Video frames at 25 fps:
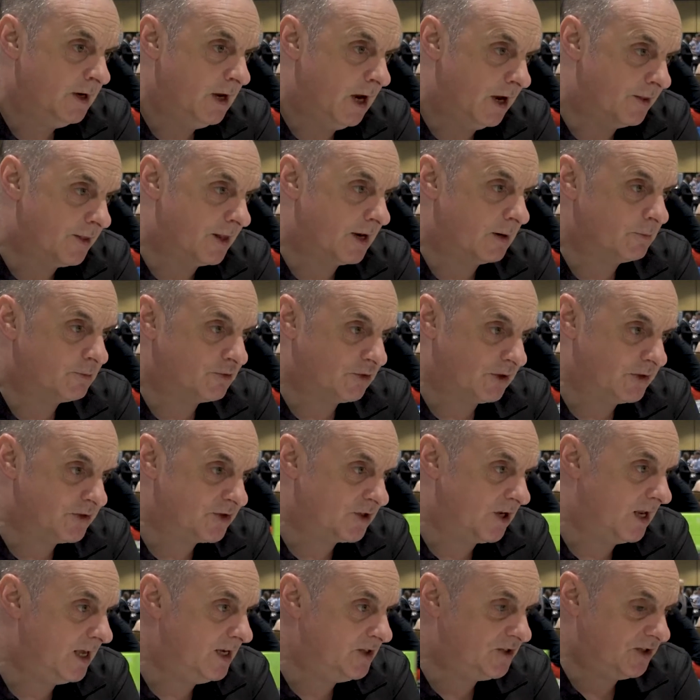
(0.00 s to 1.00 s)
and then I'm
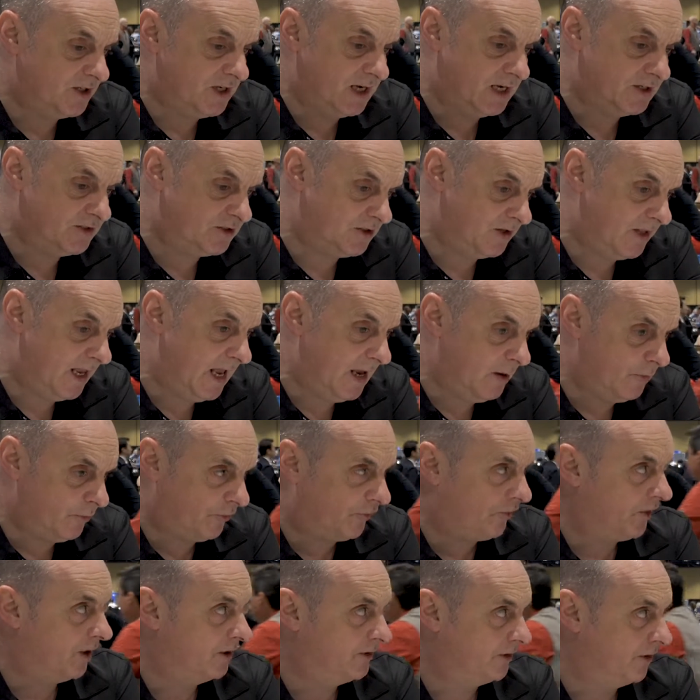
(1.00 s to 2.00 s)
translating it to the
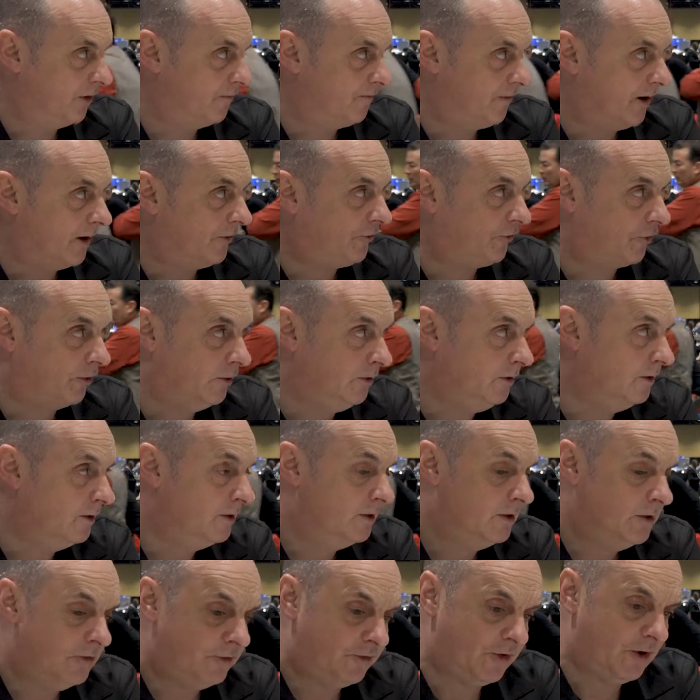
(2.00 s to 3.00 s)
outside of the vessel
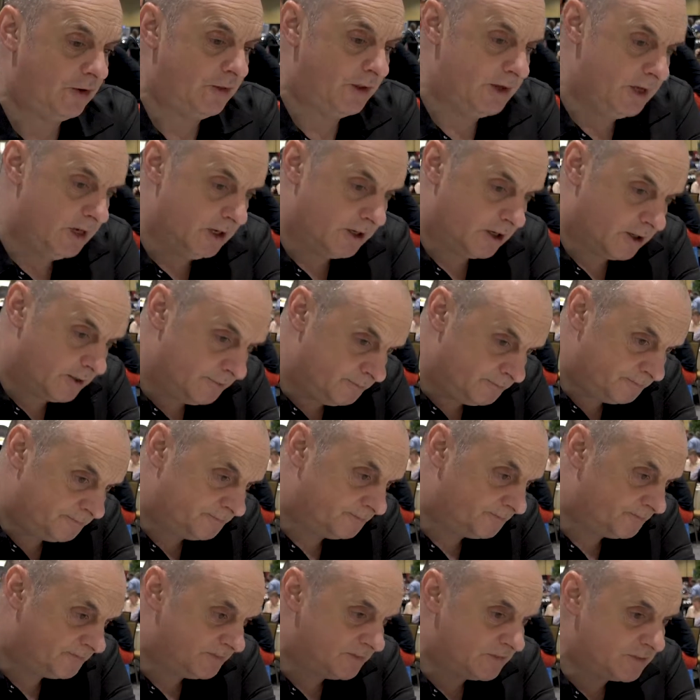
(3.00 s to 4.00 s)
so that you can
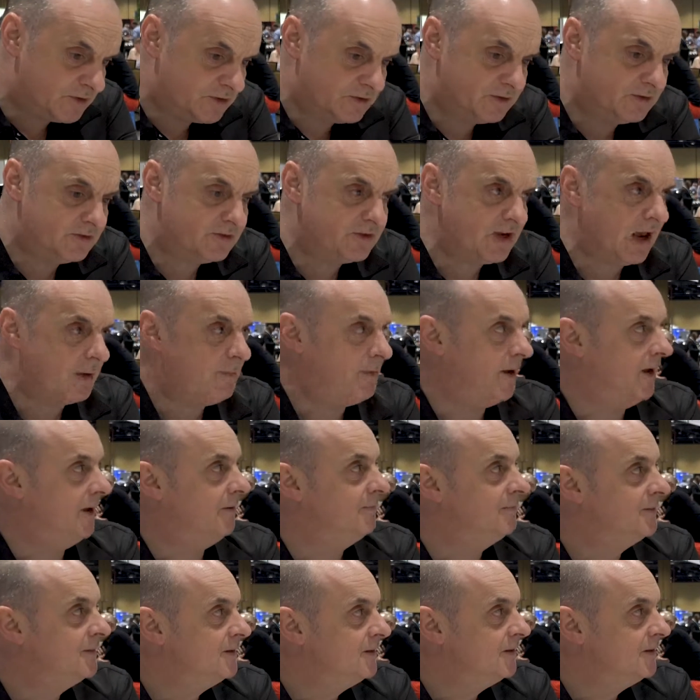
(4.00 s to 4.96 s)
tap it.